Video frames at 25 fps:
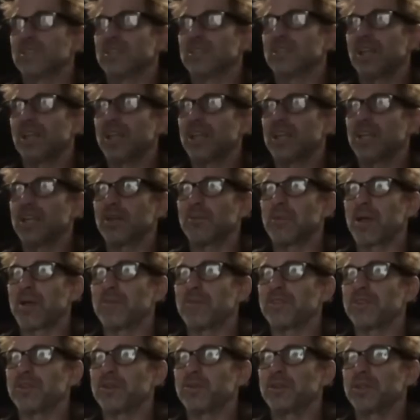ended up having
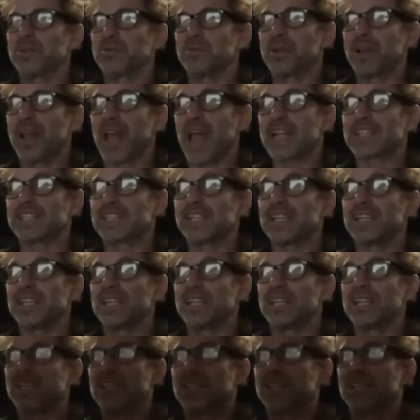to do a little bit of acting,
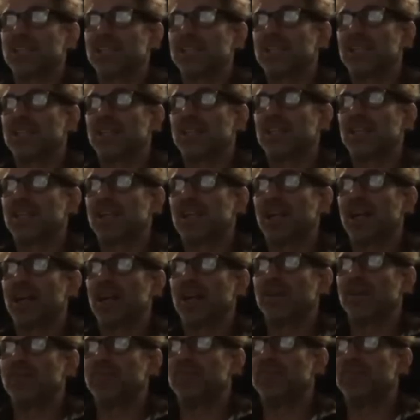and